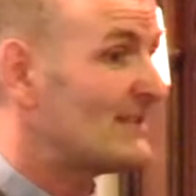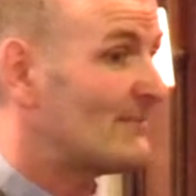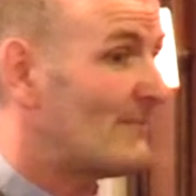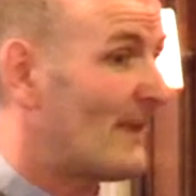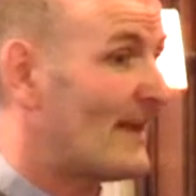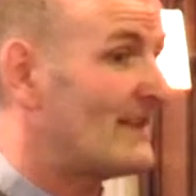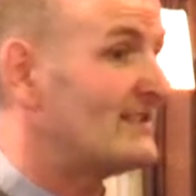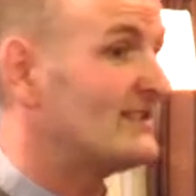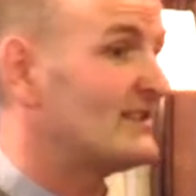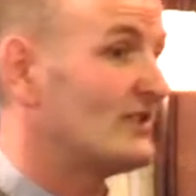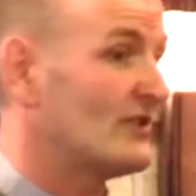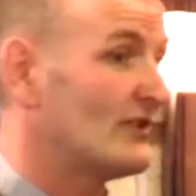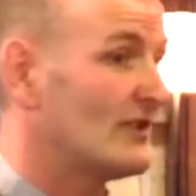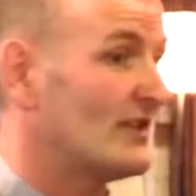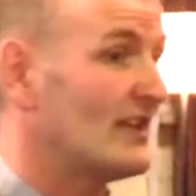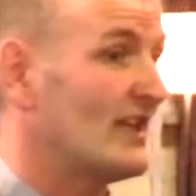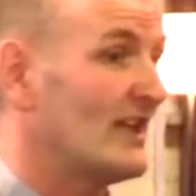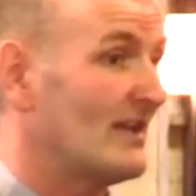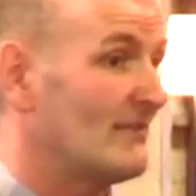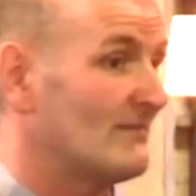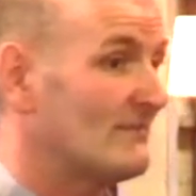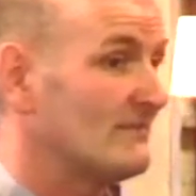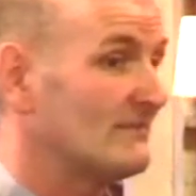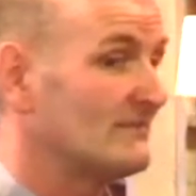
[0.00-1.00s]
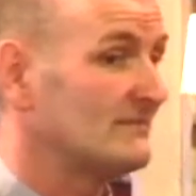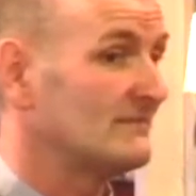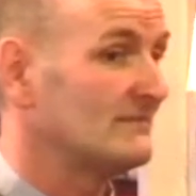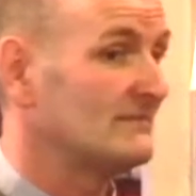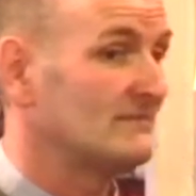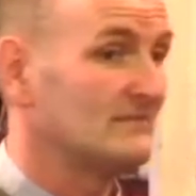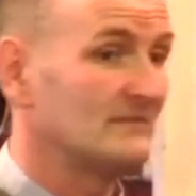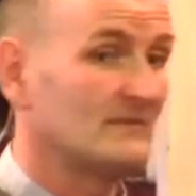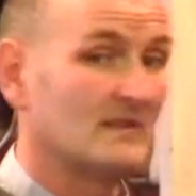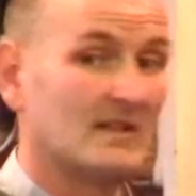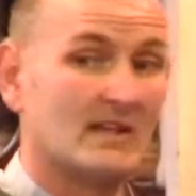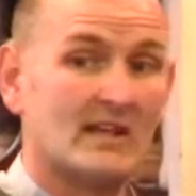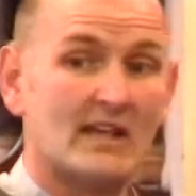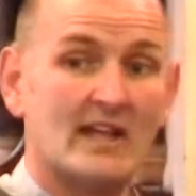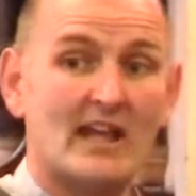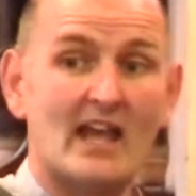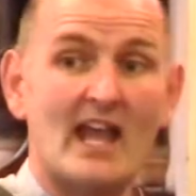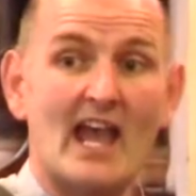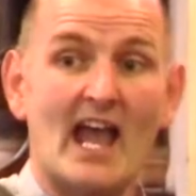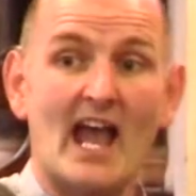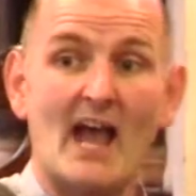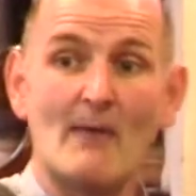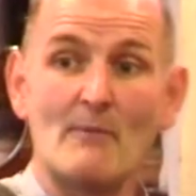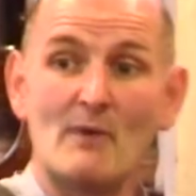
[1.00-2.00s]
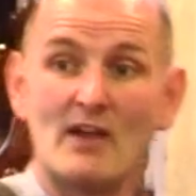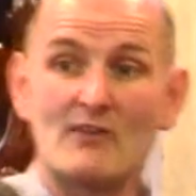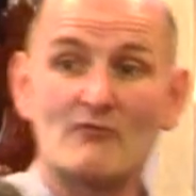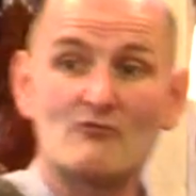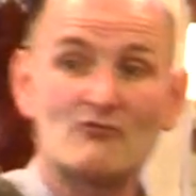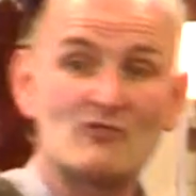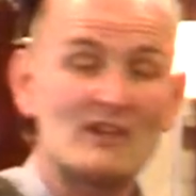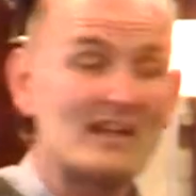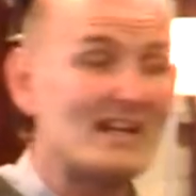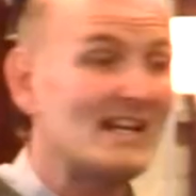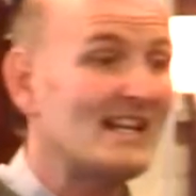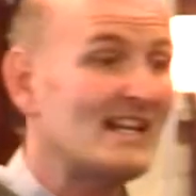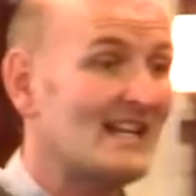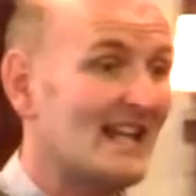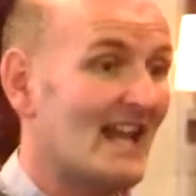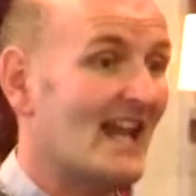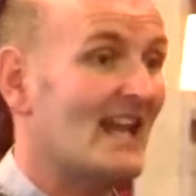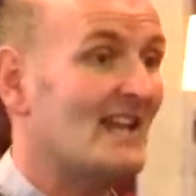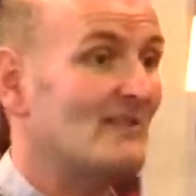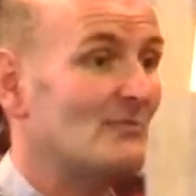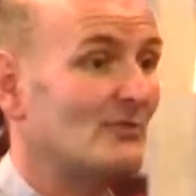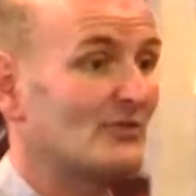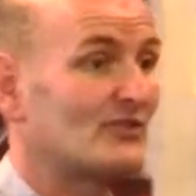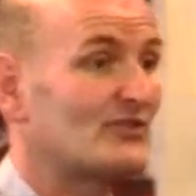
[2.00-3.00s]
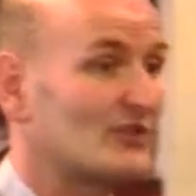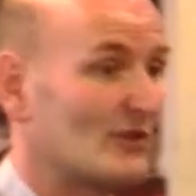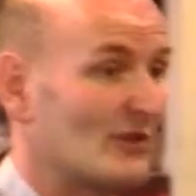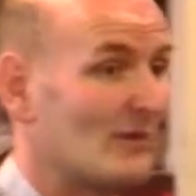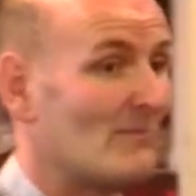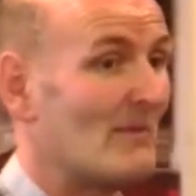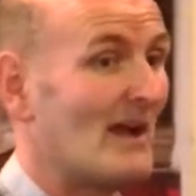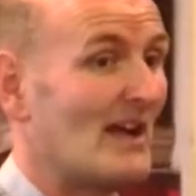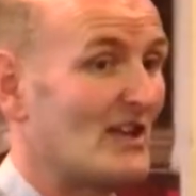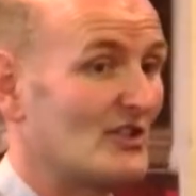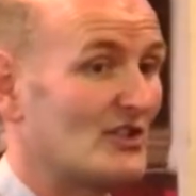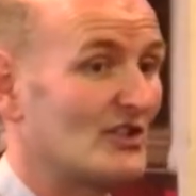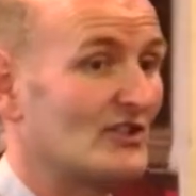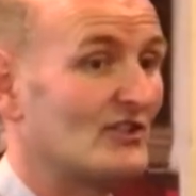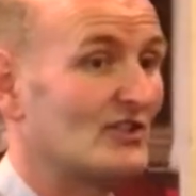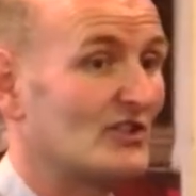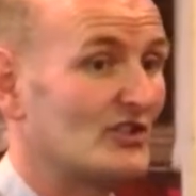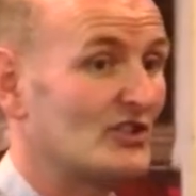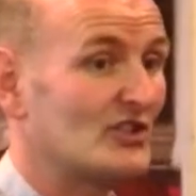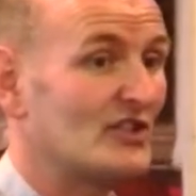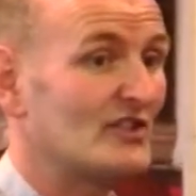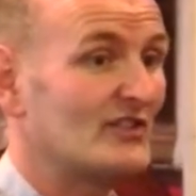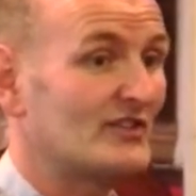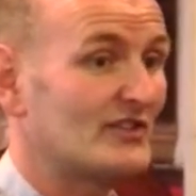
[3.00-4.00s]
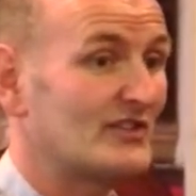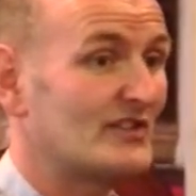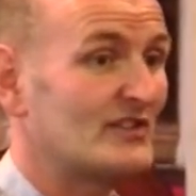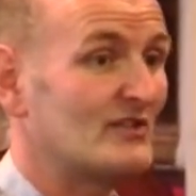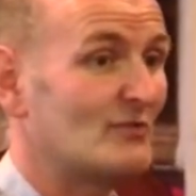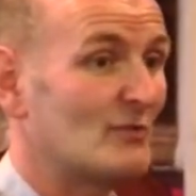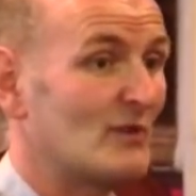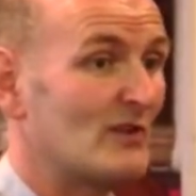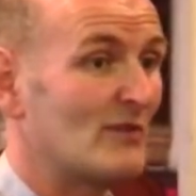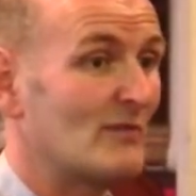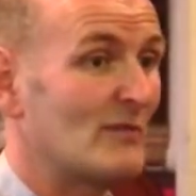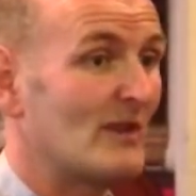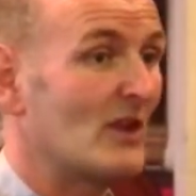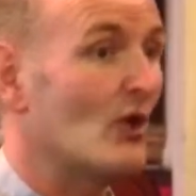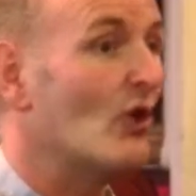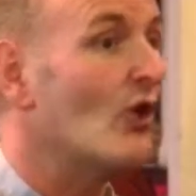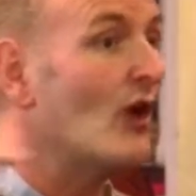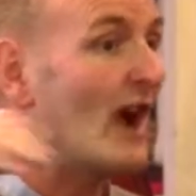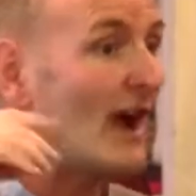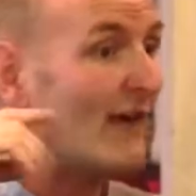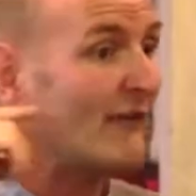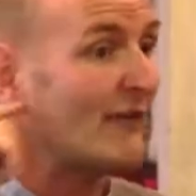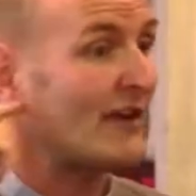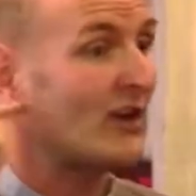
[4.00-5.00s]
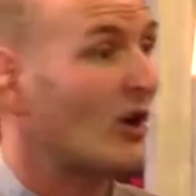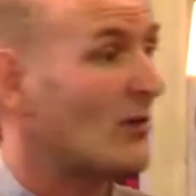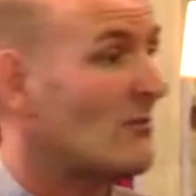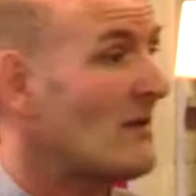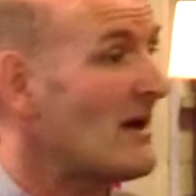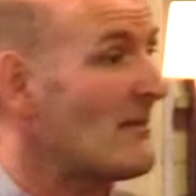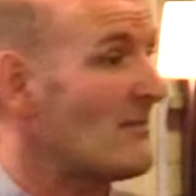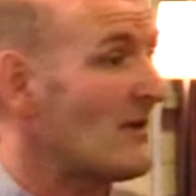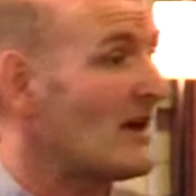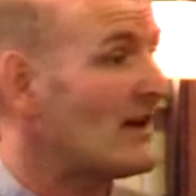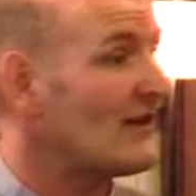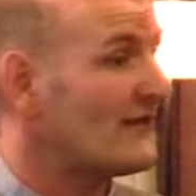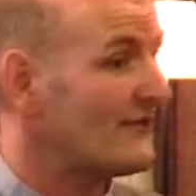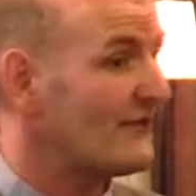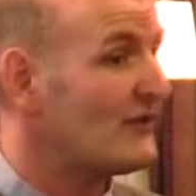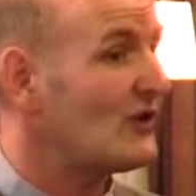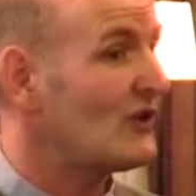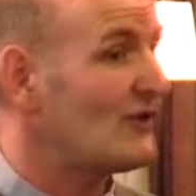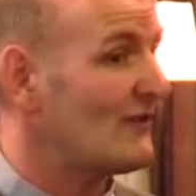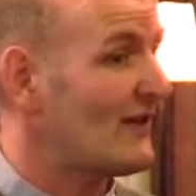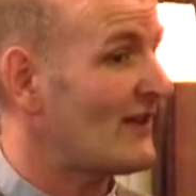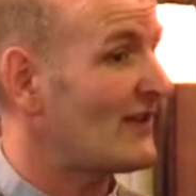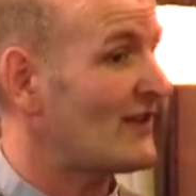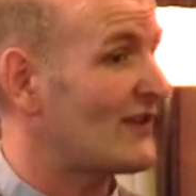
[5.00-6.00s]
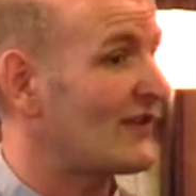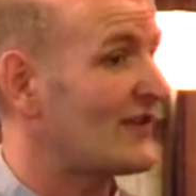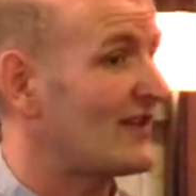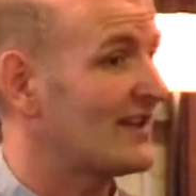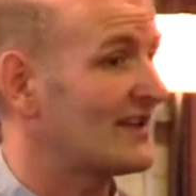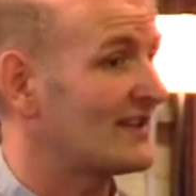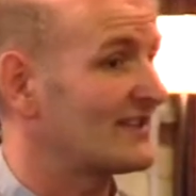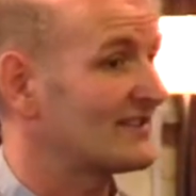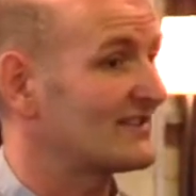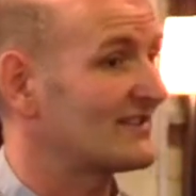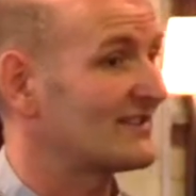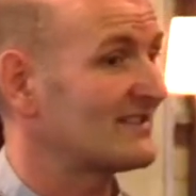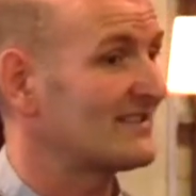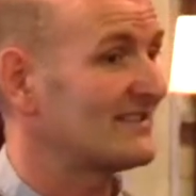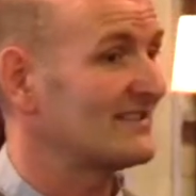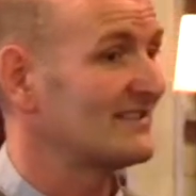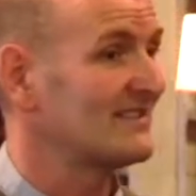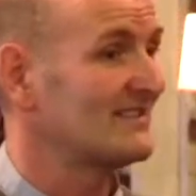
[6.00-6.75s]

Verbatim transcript: depending on Him? Am I really able to imagine that Jesus is with me? Or have I got my mind full of other things?